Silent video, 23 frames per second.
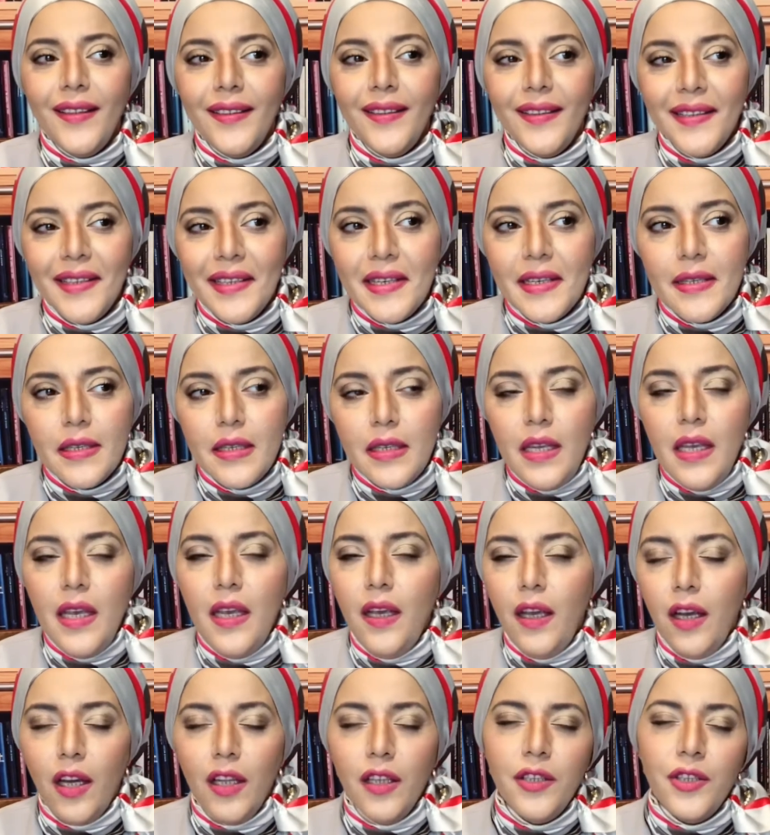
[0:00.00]
see
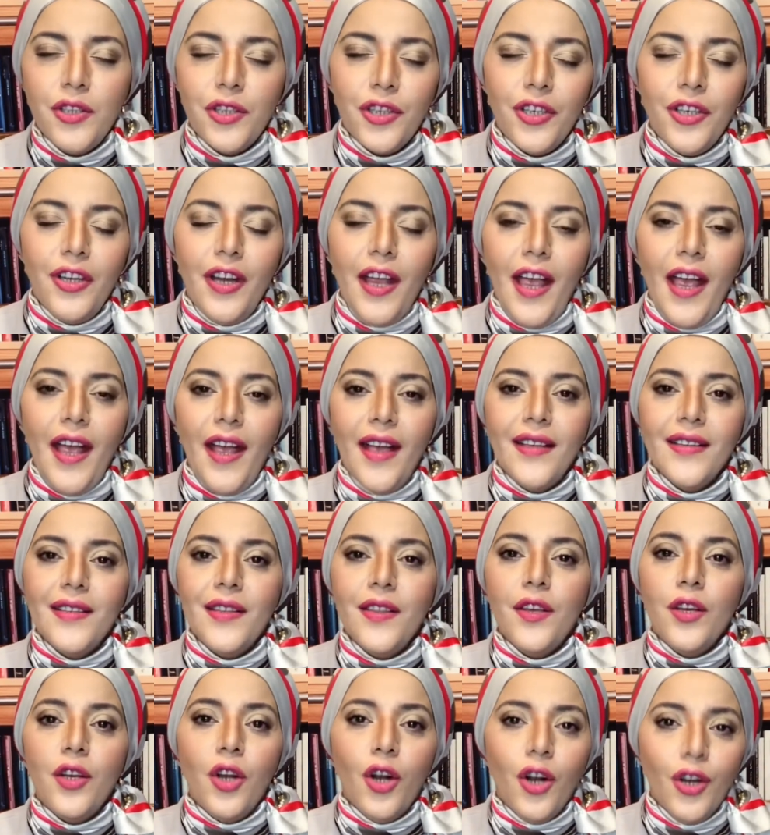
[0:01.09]
culture as the
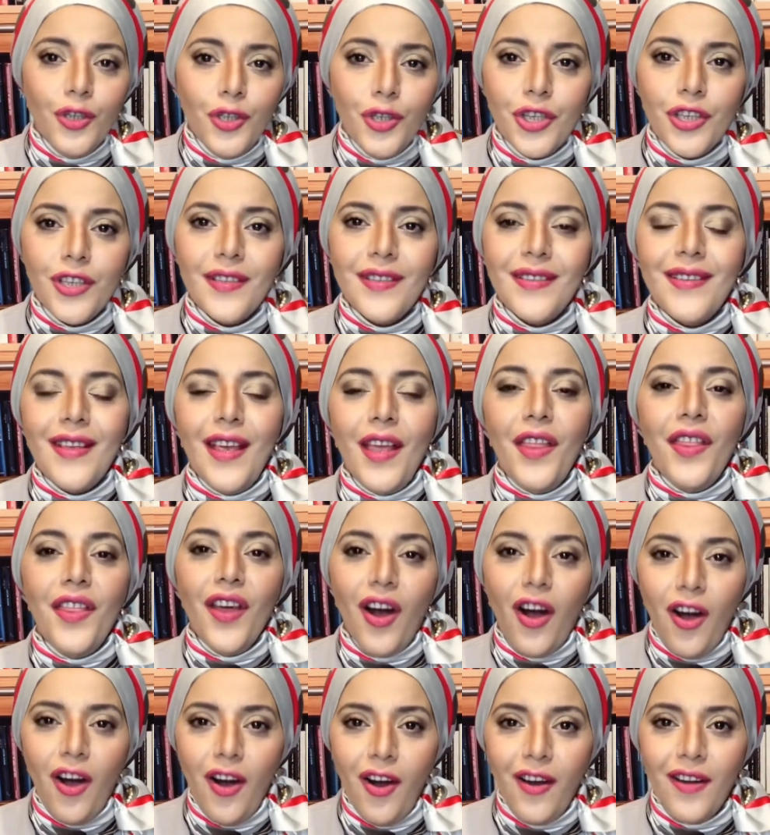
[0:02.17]
conscious and the
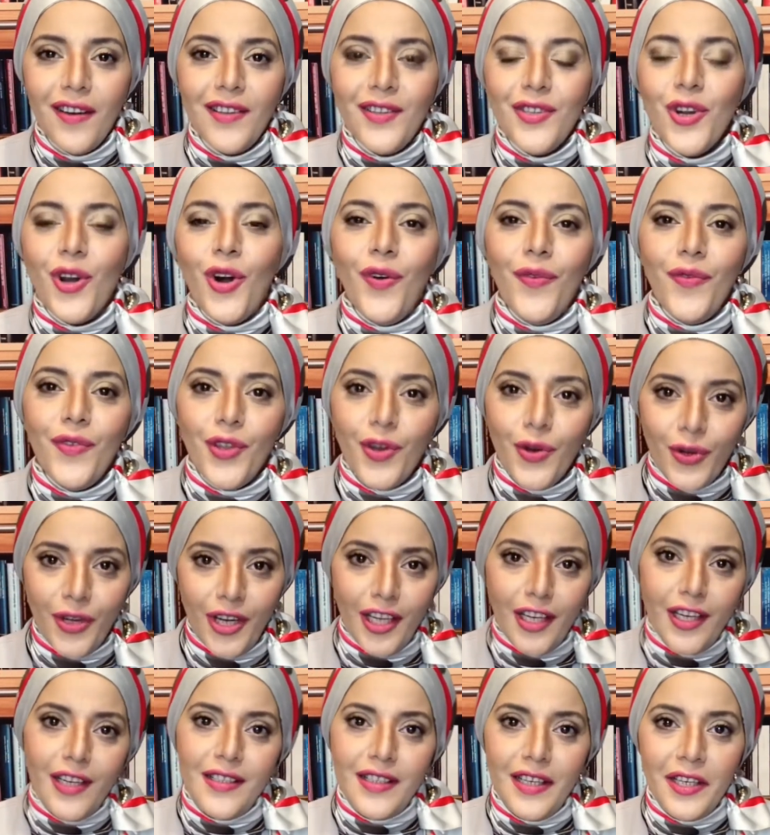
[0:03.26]
heart of the
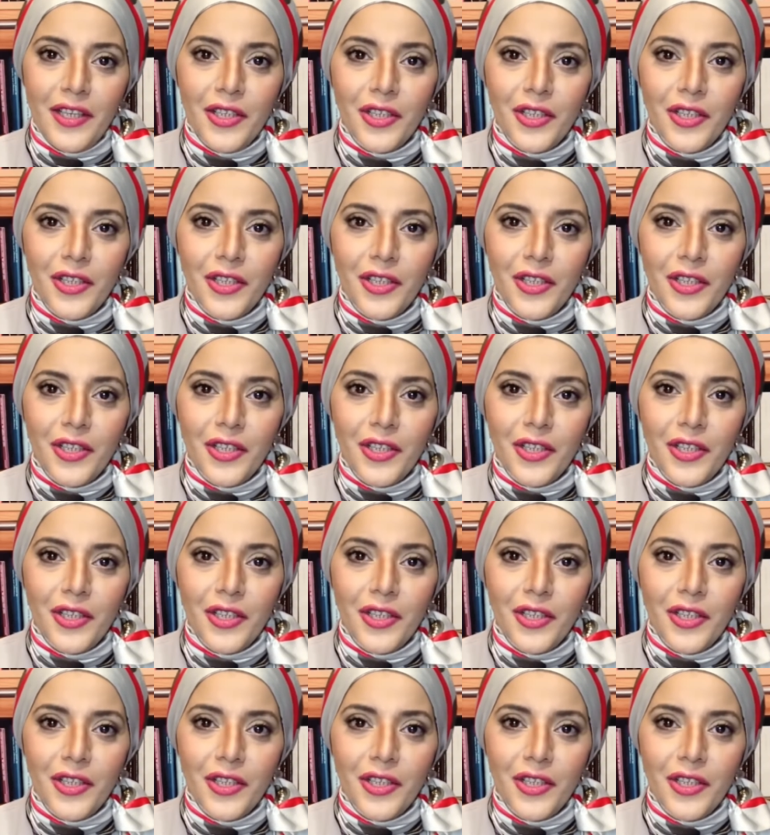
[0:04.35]
organization.